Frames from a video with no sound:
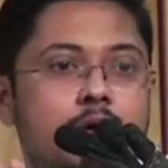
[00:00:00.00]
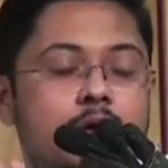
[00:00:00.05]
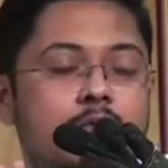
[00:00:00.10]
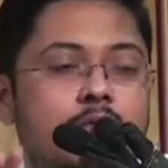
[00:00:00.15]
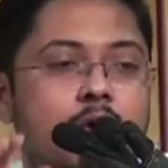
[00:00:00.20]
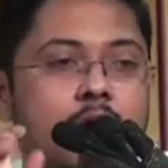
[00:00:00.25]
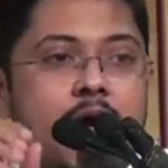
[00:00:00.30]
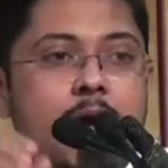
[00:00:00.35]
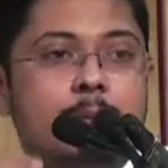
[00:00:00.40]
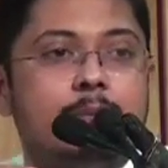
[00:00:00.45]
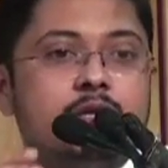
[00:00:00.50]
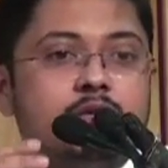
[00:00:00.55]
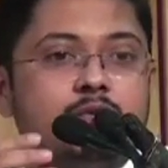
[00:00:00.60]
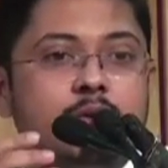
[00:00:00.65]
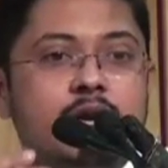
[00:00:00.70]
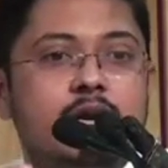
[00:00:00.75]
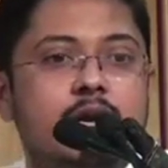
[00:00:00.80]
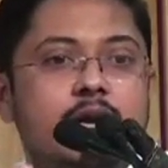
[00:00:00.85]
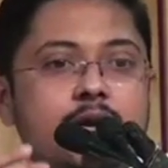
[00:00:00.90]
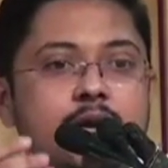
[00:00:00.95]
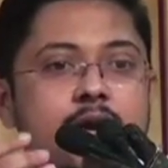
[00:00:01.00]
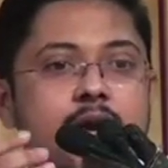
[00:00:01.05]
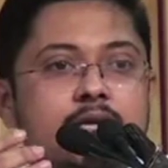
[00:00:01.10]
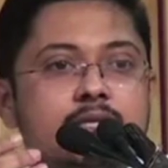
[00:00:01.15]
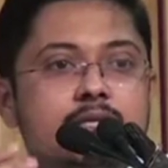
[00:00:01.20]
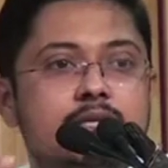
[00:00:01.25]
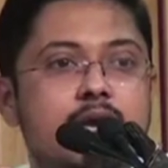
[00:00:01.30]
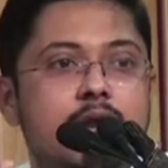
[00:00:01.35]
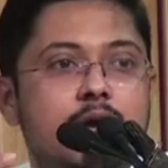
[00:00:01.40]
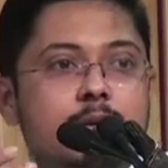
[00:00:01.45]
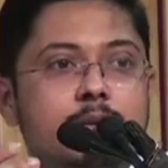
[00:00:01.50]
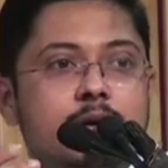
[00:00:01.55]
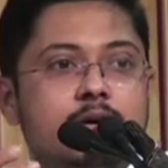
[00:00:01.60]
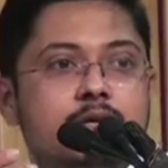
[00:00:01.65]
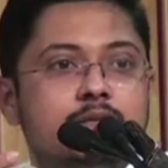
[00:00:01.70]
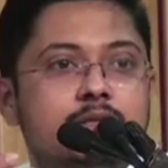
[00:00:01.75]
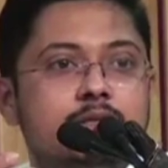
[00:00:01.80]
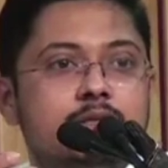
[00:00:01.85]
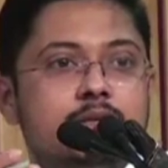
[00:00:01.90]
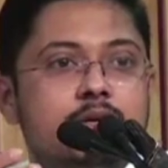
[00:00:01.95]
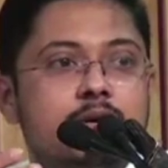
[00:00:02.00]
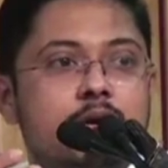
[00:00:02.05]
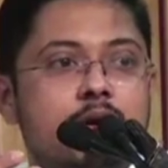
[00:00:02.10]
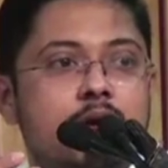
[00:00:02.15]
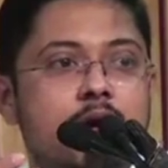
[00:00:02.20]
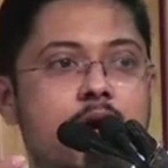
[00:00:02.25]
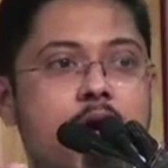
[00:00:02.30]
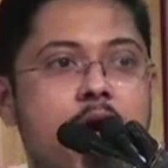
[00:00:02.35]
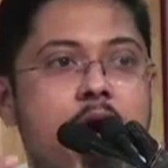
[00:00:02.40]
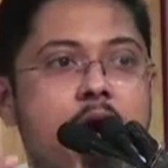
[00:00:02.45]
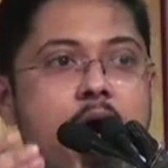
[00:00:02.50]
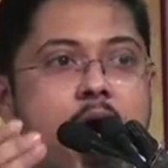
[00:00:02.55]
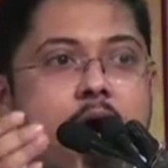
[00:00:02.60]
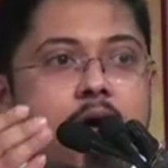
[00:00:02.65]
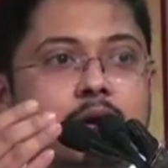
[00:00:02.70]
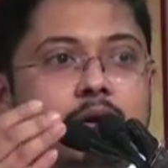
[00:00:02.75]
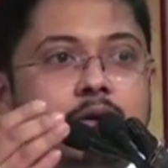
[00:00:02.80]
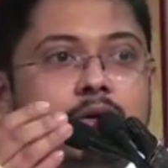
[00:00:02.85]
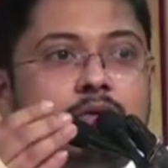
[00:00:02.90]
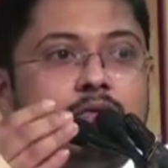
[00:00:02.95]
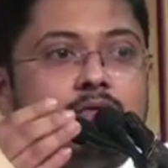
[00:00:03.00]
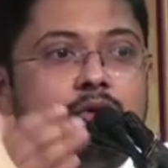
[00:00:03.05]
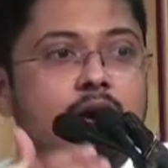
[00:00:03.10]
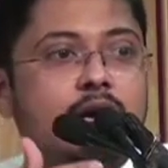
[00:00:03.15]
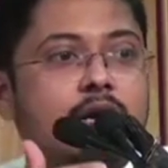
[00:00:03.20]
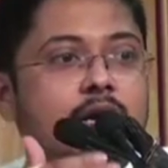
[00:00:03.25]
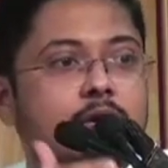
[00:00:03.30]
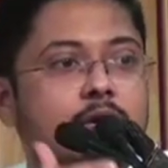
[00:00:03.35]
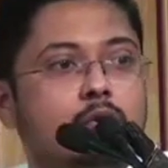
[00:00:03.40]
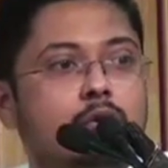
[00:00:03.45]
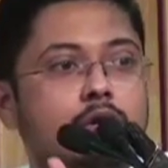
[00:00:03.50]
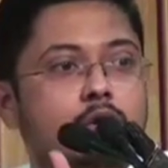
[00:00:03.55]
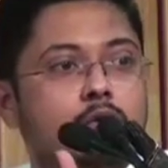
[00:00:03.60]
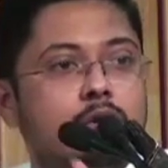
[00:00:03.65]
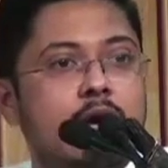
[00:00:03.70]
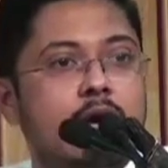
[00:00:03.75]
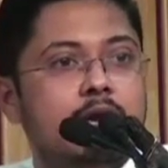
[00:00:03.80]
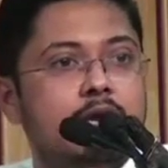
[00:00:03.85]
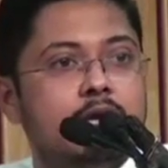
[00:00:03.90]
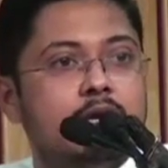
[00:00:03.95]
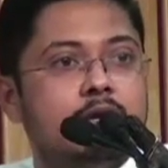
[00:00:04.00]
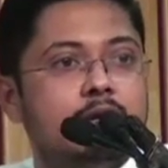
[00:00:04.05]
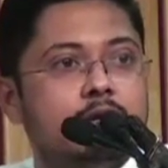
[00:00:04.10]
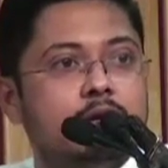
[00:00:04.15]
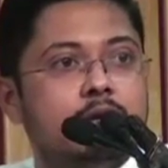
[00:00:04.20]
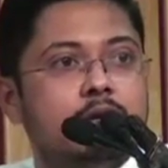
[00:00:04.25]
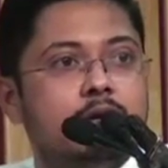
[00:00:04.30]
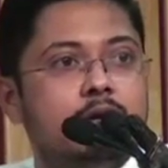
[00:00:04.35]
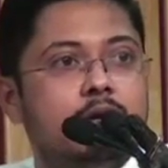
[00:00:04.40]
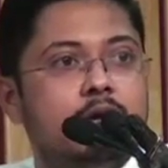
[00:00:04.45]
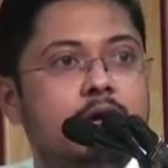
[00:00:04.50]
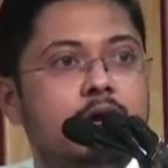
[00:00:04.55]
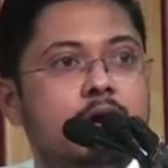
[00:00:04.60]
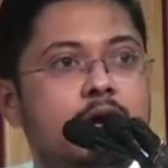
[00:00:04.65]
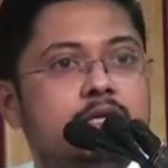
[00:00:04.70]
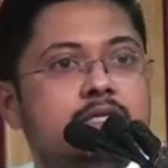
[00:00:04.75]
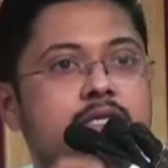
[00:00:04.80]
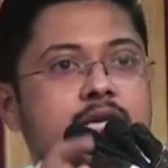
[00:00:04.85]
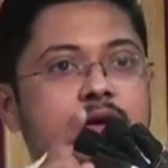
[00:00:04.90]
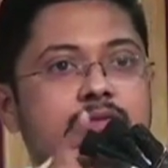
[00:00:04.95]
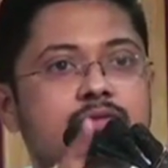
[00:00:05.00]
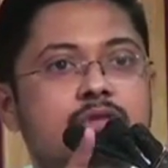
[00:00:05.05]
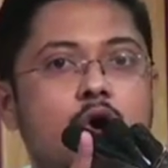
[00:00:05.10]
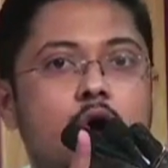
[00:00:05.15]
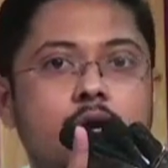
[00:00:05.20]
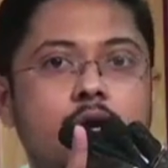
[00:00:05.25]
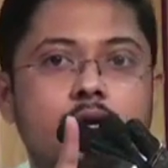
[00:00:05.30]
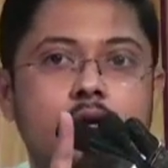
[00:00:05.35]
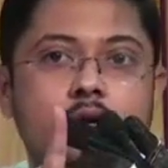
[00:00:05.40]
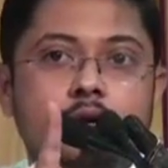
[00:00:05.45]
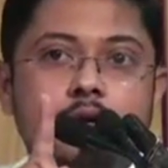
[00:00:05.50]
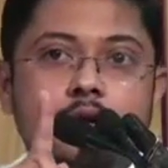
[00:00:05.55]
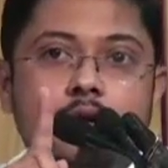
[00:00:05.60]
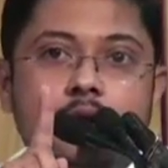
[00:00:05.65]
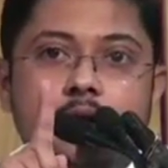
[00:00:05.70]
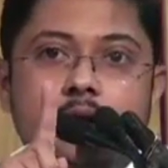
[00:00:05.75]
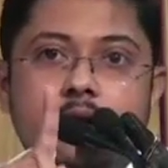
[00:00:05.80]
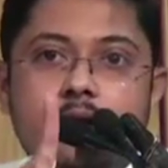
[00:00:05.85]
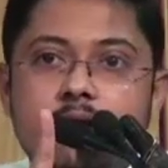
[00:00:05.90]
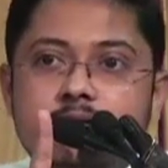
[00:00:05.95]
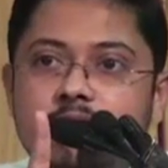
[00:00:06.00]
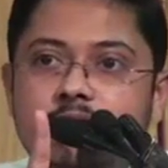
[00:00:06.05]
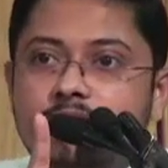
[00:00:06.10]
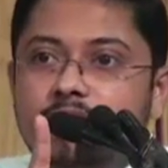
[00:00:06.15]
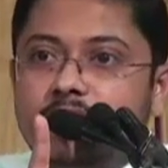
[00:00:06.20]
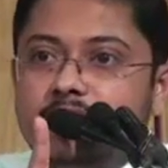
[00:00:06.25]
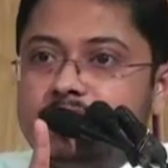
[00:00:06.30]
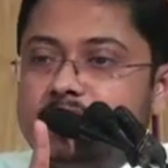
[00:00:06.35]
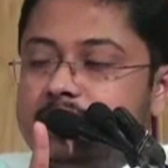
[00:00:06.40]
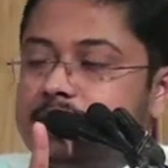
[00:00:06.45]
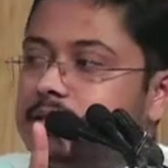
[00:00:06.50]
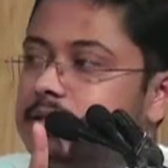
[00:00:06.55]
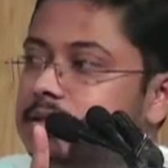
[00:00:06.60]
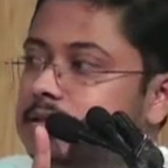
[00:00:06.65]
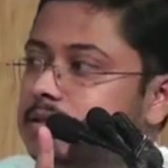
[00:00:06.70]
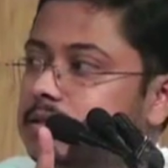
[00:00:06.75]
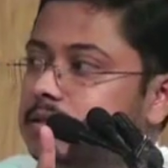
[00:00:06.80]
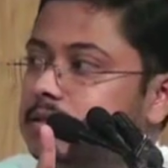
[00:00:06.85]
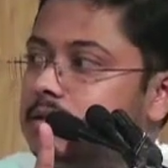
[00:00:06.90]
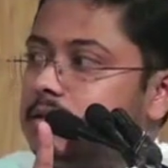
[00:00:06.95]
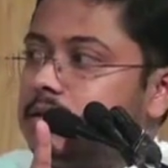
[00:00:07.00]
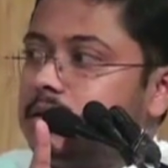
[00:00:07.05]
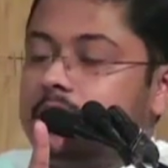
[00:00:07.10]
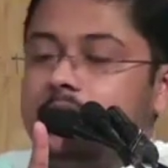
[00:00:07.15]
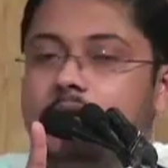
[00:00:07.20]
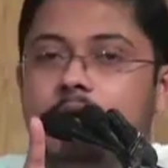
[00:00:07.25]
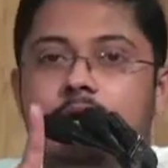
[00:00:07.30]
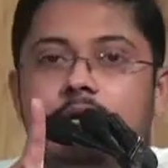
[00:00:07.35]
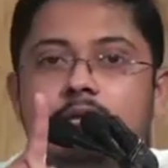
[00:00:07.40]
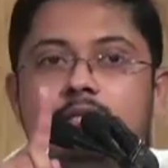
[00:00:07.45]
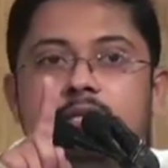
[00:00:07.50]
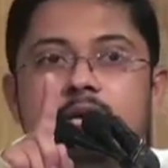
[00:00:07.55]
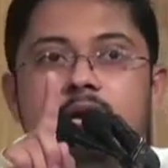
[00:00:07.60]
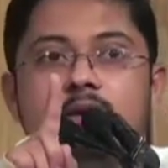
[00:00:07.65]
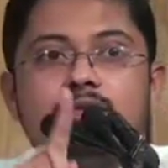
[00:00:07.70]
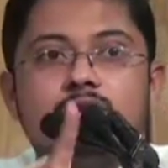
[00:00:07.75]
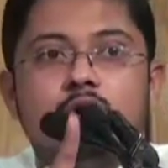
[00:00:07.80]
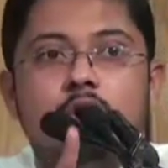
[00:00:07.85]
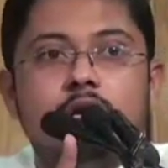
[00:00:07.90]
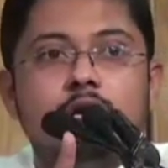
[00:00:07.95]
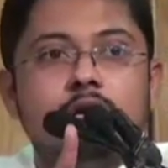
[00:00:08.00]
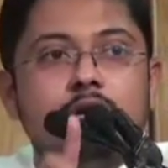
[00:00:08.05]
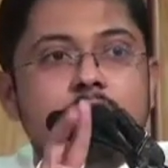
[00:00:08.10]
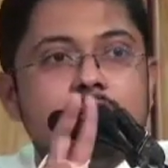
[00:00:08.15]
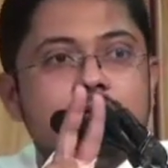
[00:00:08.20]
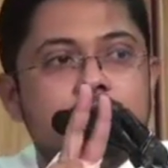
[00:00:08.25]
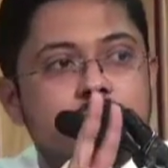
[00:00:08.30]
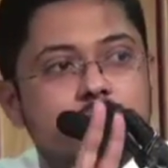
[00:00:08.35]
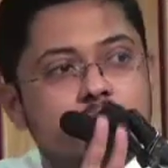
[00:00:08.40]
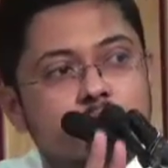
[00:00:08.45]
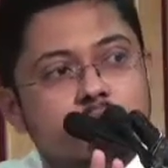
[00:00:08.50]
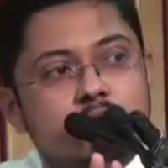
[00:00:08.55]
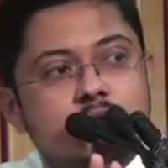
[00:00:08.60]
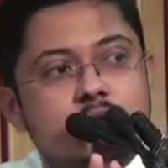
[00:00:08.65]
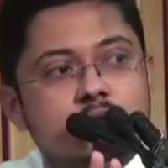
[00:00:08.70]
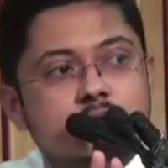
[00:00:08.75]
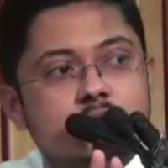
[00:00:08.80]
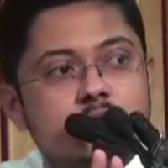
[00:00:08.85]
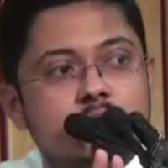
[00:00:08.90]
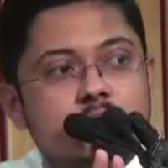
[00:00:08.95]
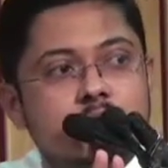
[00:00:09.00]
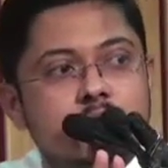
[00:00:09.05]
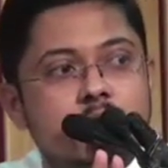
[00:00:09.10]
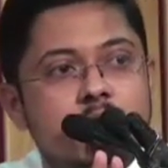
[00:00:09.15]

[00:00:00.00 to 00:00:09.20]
What happens when India's neighbors are friendly to New Delhi? It saves on India's defenses. It saves on India's resources.